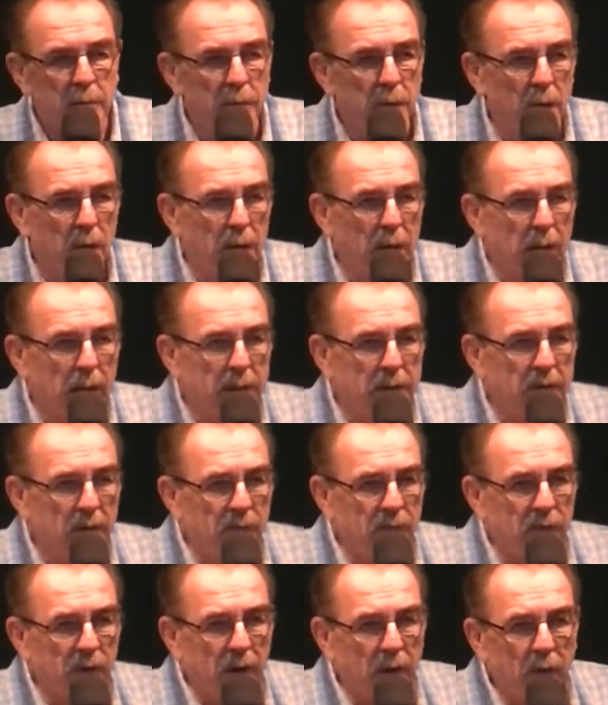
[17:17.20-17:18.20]
But at
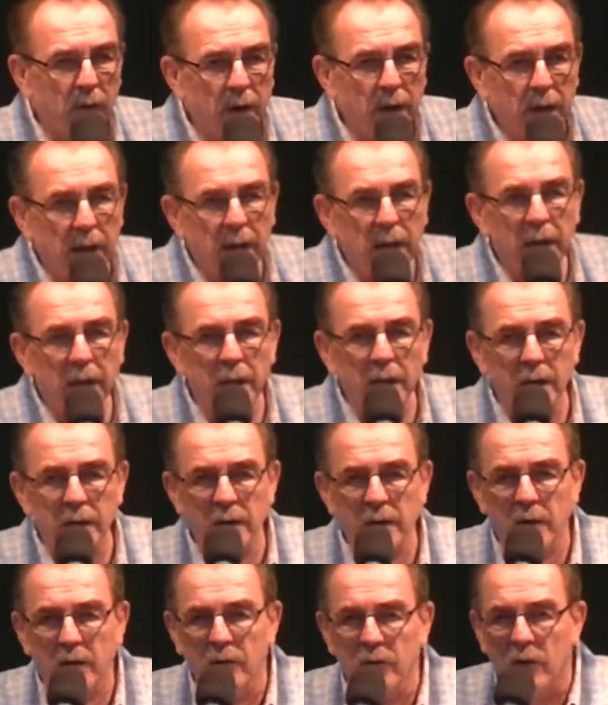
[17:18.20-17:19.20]
the very
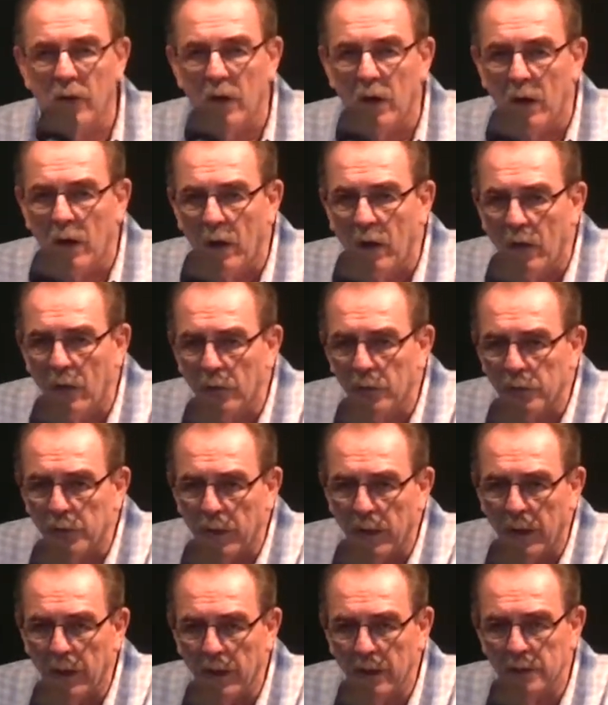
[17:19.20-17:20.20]
end of all
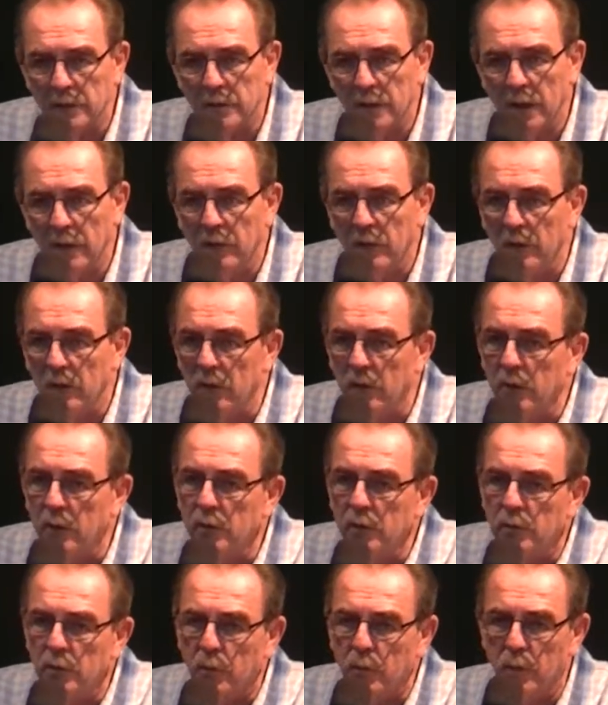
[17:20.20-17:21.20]
things in the
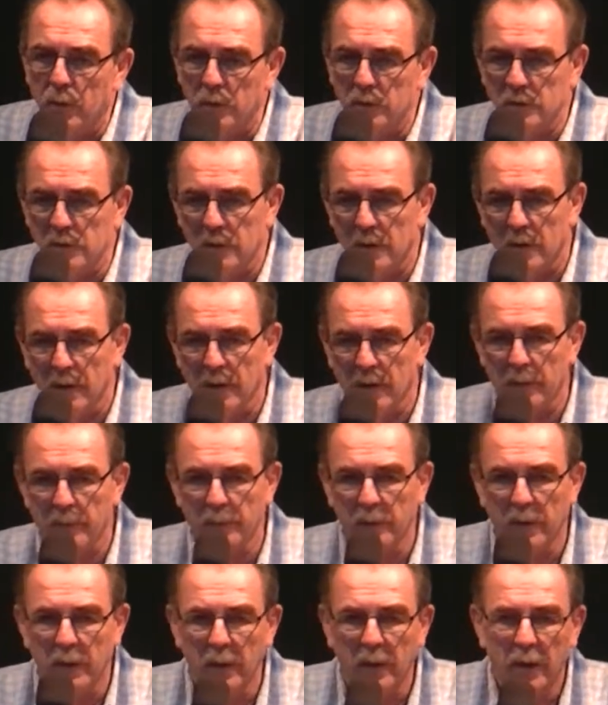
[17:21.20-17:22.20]
New
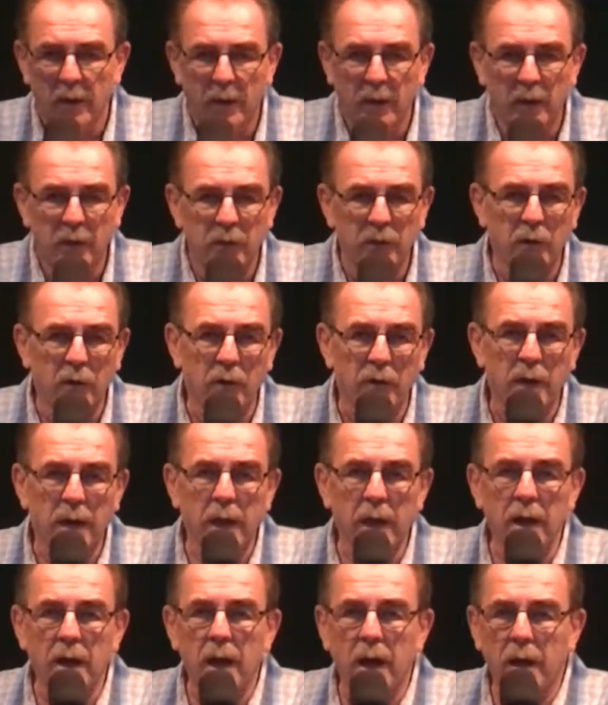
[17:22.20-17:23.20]
Jerusalem, there
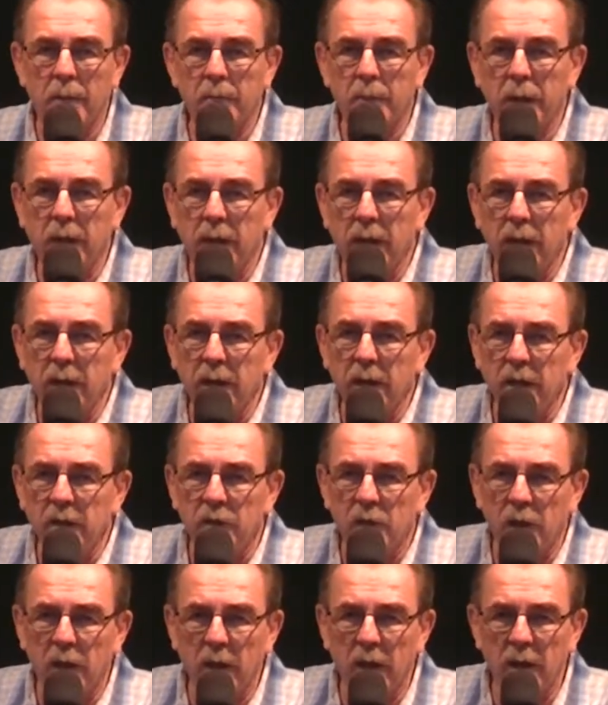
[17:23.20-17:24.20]
cannot be
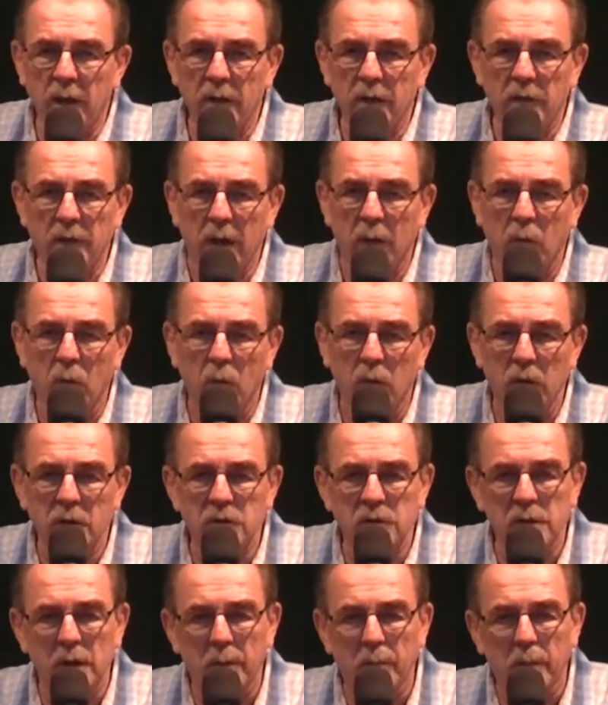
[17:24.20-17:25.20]
anything that
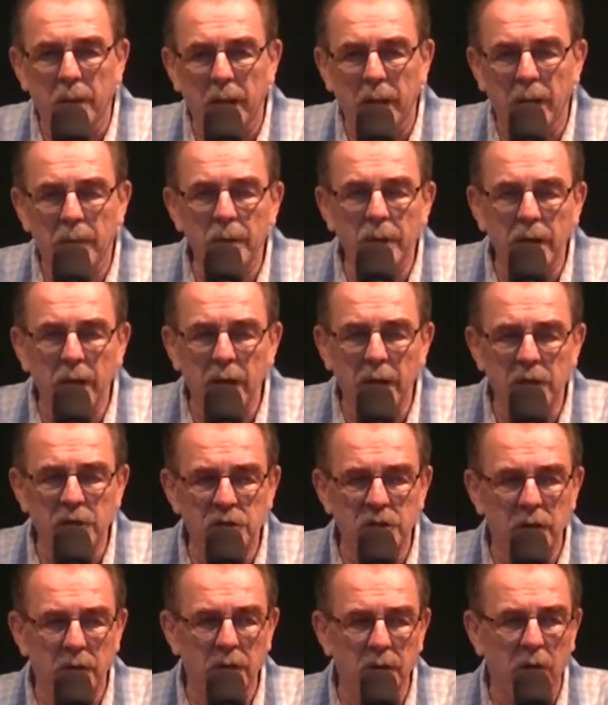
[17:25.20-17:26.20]
works an
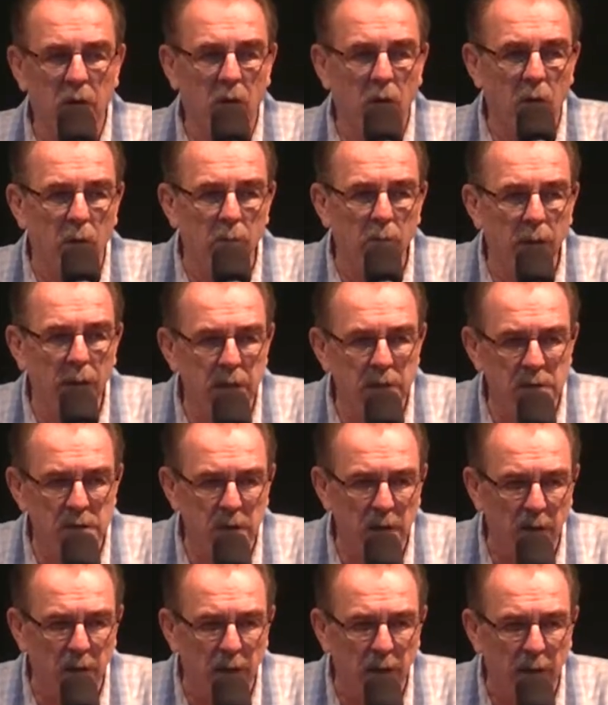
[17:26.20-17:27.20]
abomination or
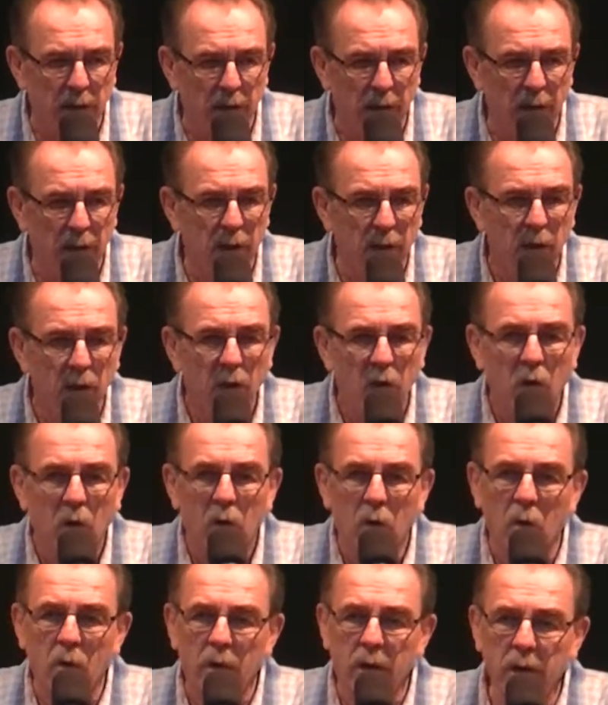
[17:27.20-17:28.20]
makes a lie
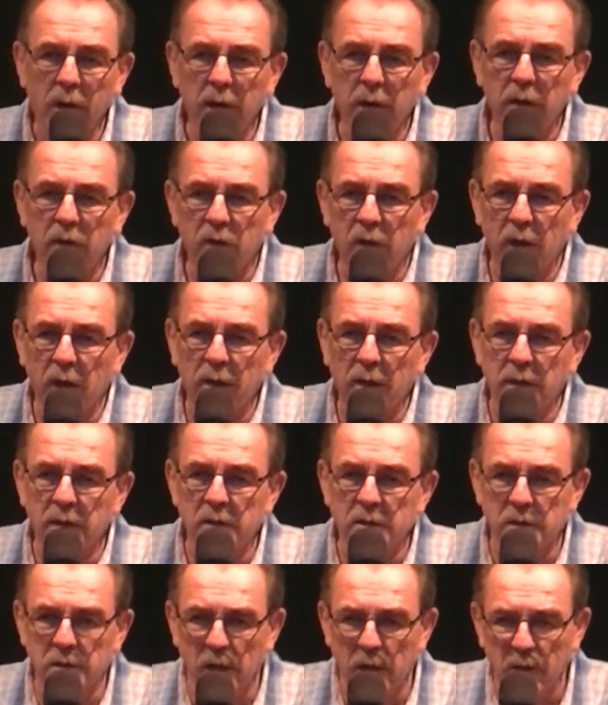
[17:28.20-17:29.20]
or anything
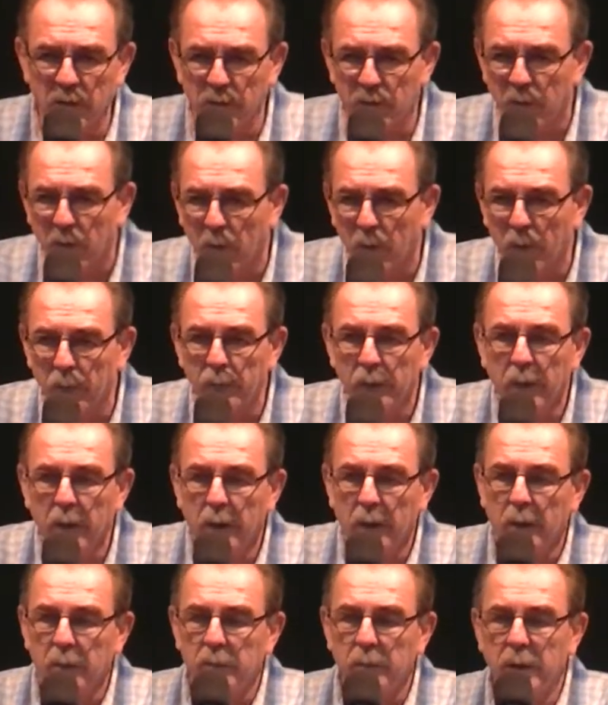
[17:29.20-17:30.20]
that's sinful
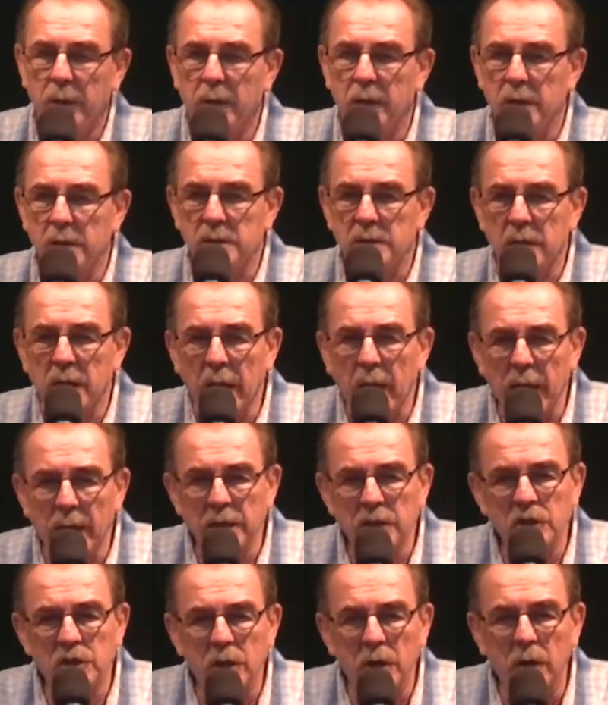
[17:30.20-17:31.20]
because
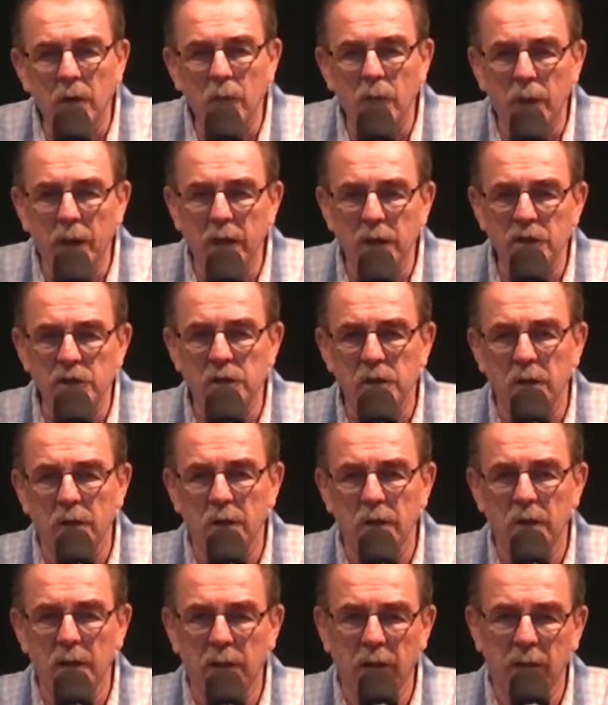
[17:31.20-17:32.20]
that
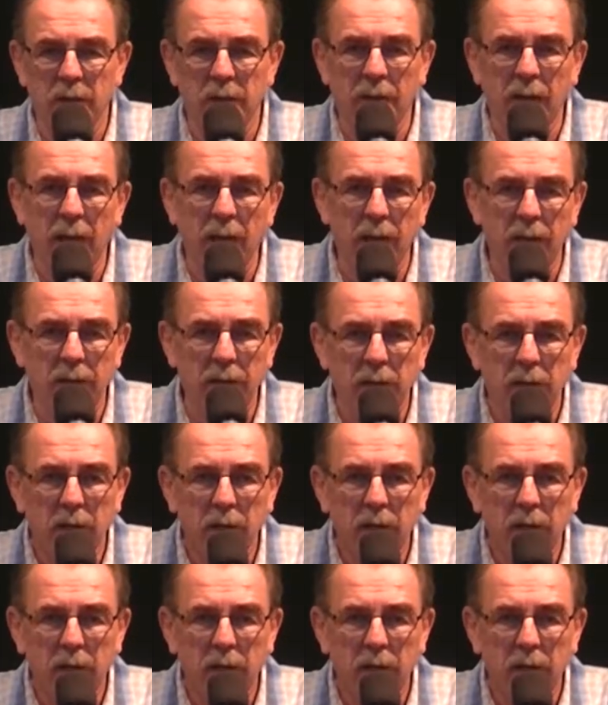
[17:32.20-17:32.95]
generation and that